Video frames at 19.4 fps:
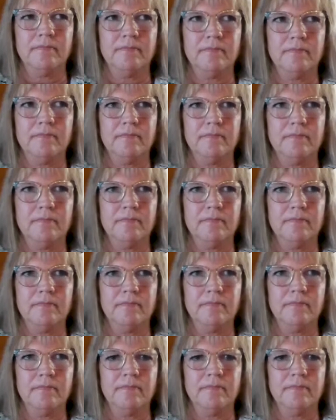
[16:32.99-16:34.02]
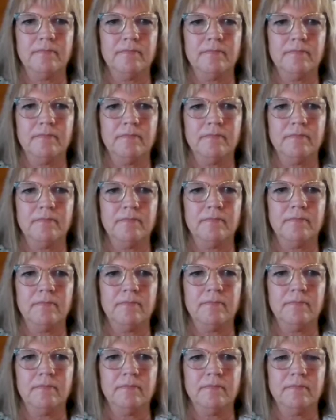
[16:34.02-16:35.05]

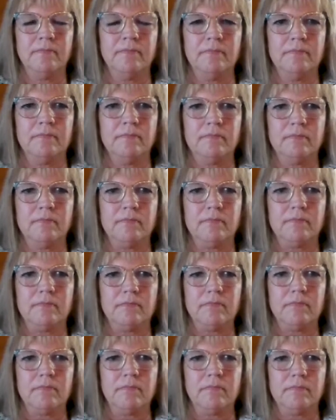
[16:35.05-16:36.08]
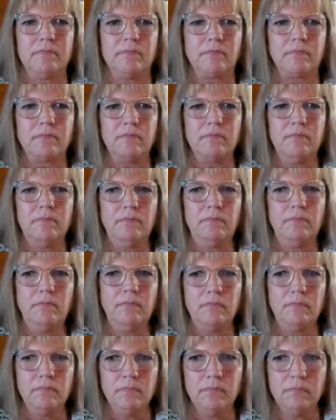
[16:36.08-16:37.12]

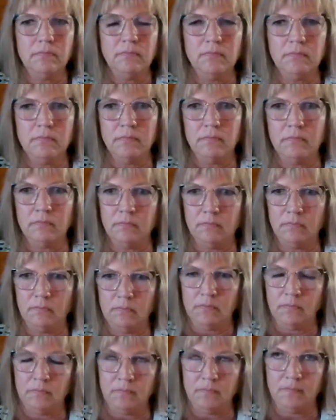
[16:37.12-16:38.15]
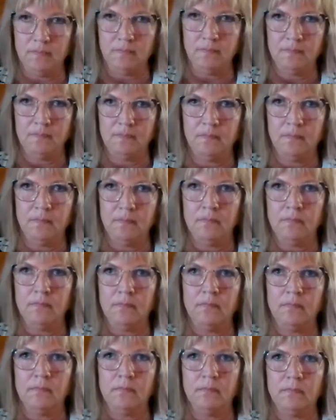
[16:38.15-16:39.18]

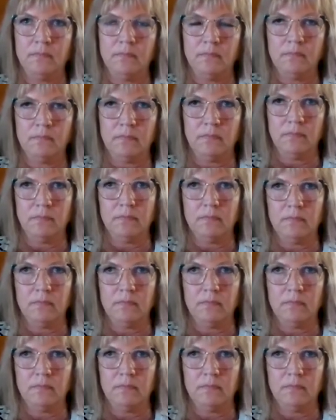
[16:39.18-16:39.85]
No words are spoken by the person on screen.